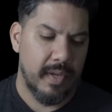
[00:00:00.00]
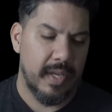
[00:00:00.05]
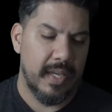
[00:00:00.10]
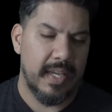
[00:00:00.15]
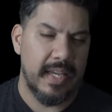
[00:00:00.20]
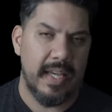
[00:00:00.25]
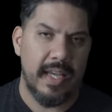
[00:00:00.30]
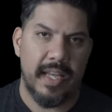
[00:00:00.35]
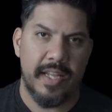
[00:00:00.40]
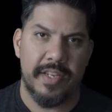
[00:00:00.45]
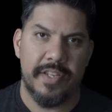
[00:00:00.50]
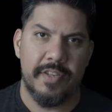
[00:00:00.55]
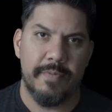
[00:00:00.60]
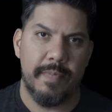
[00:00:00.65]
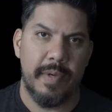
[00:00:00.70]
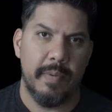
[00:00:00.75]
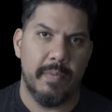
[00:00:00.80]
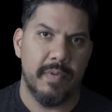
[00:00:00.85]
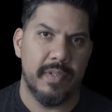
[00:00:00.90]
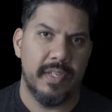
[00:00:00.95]
kit to
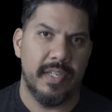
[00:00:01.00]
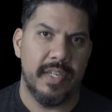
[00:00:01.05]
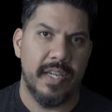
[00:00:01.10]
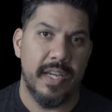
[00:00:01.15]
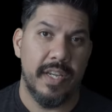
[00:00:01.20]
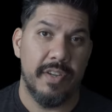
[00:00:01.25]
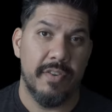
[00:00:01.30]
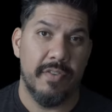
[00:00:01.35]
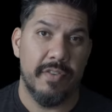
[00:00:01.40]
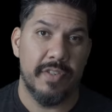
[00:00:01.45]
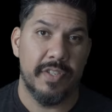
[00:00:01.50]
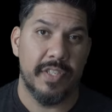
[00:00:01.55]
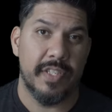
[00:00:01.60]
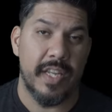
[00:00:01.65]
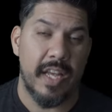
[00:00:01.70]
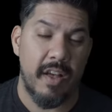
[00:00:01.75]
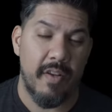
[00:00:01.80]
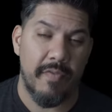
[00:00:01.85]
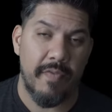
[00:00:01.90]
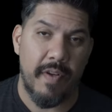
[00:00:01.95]
be able to get
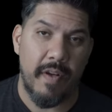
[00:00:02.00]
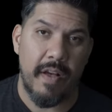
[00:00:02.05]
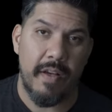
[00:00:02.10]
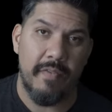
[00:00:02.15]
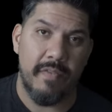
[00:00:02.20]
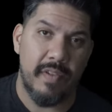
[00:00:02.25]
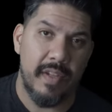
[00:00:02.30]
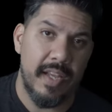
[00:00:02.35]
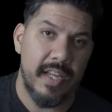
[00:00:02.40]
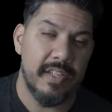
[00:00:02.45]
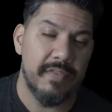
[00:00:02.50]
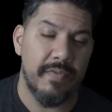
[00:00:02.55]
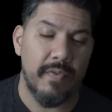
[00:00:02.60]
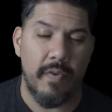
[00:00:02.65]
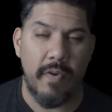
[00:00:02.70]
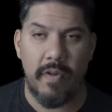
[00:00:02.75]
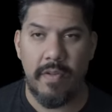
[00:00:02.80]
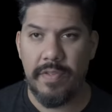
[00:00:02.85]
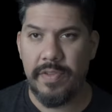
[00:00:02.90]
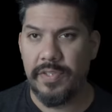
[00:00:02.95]
yourself. I'll have links for
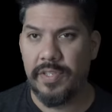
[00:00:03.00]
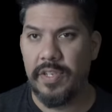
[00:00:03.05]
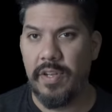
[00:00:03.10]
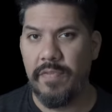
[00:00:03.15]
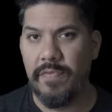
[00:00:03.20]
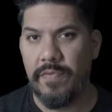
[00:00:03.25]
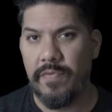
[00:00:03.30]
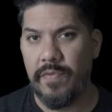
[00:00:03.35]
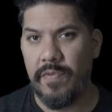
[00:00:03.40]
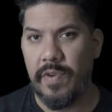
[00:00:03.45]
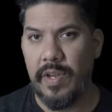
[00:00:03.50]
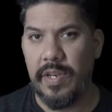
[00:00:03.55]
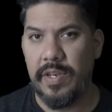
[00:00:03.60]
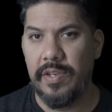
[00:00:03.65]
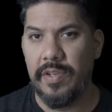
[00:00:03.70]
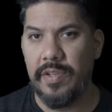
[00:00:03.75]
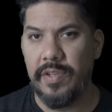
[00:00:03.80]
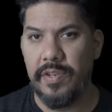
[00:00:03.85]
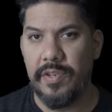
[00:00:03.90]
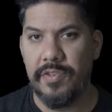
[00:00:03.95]
all the stuff
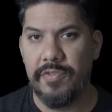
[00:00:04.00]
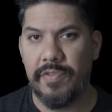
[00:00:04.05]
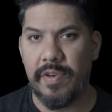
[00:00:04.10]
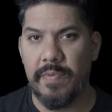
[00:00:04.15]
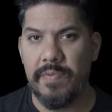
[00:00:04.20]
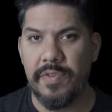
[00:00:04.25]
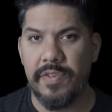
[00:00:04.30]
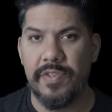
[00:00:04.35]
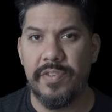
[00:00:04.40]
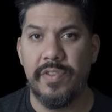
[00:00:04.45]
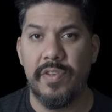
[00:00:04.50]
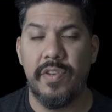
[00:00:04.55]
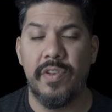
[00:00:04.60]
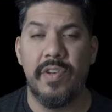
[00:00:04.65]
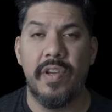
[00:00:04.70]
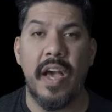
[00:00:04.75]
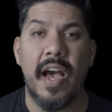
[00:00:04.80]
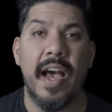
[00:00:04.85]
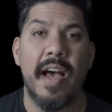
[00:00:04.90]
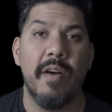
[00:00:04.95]
in the description. So
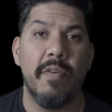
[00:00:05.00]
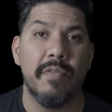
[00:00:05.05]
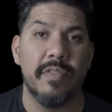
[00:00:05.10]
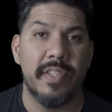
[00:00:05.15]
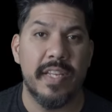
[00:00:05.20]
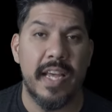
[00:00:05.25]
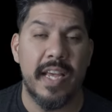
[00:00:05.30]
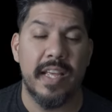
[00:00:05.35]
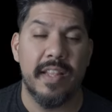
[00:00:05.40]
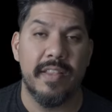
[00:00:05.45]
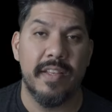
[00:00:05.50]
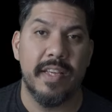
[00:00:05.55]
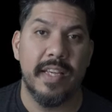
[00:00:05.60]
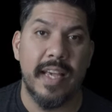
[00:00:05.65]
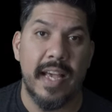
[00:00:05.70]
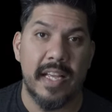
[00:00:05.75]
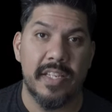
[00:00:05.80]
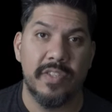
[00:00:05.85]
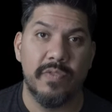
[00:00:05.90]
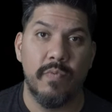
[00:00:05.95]
you, I'll take the
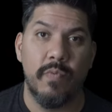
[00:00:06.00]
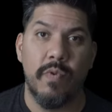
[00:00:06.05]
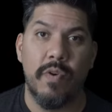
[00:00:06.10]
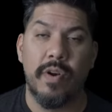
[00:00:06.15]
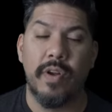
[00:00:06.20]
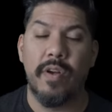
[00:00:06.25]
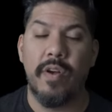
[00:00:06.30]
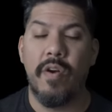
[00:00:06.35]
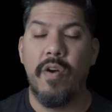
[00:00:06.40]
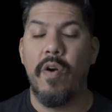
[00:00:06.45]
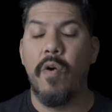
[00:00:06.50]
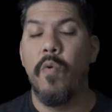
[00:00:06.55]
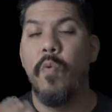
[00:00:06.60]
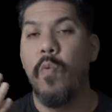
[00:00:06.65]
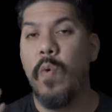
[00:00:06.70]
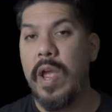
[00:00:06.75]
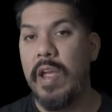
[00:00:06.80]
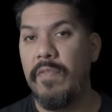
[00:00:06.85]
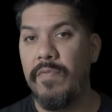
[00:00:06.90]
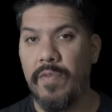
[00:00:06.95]
guesswork
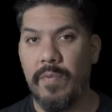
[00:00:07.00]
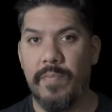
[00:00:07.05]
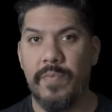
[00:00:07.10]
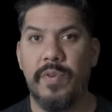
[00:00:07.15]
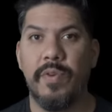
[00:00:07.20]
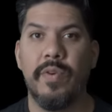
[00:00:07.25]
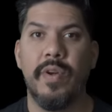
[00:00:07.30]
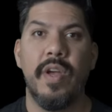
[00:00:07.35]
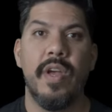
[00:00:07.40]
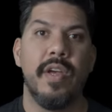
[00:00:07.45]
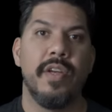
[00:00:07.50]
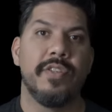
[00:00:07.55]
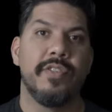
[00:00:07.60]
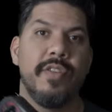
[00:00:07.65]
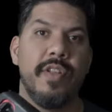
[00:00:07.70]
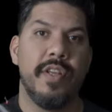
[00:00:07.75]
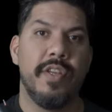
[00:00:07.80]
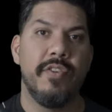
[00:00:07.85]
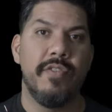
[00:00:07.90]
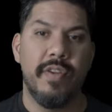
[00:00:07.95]
away from you
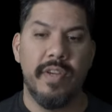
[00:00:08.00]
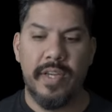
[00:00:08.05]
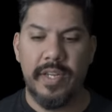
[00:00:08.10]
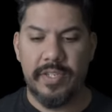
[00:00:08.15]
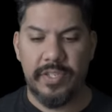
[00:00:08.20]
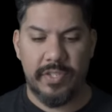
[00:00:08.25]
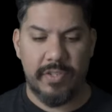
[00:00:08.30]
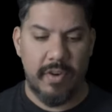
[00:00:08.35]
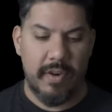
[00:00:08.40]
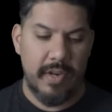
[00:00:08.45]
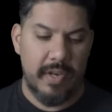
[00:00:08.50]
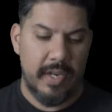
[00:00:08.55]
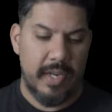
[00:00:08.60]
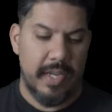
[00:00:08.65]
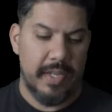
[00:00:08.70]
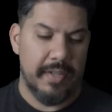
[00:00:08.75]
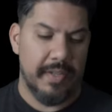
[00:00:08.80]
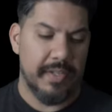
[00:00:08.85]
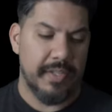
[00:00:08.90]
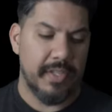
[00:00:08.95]
so that you can get started
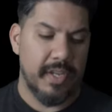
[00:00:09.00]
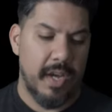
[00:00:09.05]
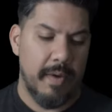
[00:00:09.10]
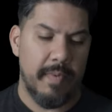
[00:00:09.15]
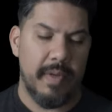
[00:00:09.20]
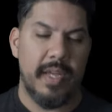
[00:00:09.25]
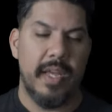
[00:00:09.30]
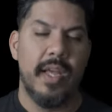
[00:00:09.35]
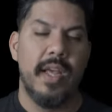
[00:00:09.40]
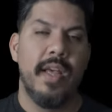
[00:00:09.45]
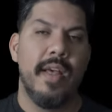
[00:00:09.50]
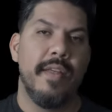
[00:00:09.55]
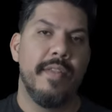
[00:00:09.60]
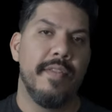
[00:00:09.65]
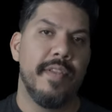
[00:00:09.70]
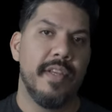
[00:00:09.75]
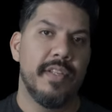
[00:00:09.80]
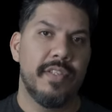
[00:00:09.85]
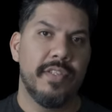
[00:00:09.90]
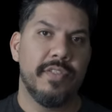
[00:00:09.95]
in this hobby.
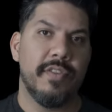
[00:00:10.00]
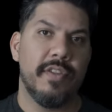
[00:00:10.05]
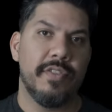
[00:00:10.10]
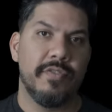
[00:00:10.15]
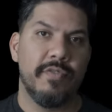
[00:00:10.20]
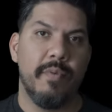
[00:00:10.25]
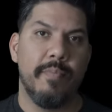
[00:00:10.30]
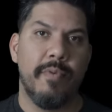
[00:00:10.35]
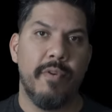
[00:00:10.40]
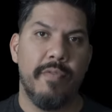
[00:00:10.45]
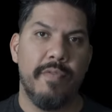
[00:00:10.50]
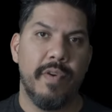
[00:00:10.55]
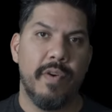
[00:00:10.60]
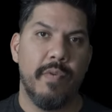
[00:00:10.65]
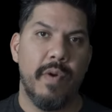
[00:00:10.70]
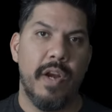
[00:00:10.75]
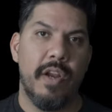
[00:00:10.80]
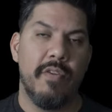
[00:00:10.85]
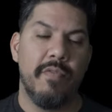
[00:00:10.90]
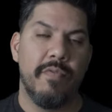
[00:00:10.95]
This is also a perfect
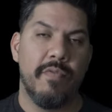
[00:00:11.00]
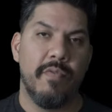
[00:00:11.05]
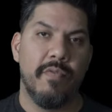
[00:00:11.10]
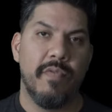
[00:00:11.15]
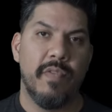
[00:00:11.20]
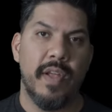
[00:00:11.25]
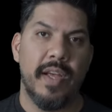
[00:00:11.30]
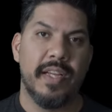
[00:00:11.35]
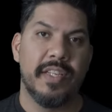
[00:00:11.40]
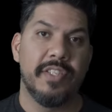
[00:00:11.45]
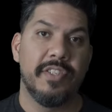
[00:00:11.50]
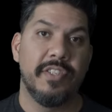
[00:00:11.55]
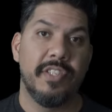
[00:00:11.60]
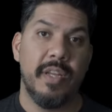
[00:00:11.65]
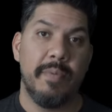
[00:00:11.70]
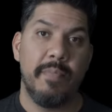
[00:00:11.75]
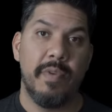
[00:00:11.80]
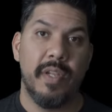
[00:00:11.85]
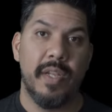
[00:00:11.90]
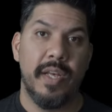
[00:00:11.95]
radio for flying
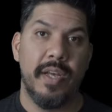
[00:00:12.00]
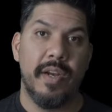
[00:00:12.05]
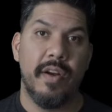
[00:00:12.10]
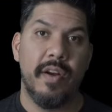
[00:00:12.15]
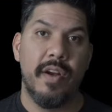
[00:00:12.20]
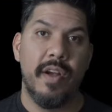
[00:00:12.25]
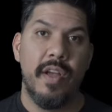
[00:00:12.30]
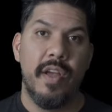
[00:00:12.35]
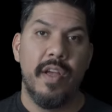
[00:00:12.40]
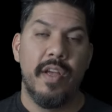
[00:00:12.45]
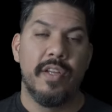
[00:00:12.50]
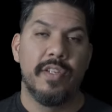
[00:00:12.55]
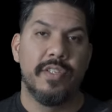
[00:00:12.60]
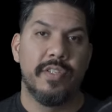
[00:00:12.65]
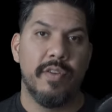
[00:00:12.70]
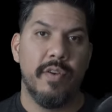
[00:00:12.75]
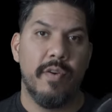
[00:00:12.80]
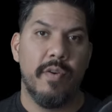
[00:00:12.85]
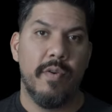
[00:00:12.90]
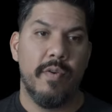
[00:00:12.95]
simulator.
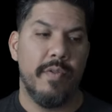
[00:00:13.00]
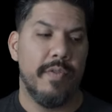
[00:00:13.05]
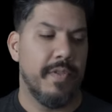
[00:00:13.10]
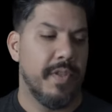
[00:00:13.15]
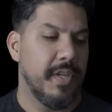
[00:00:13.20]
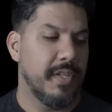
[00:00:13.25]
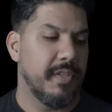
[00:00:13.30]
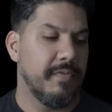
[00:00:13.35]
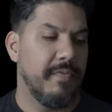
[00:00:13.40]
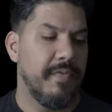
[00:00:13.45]
So this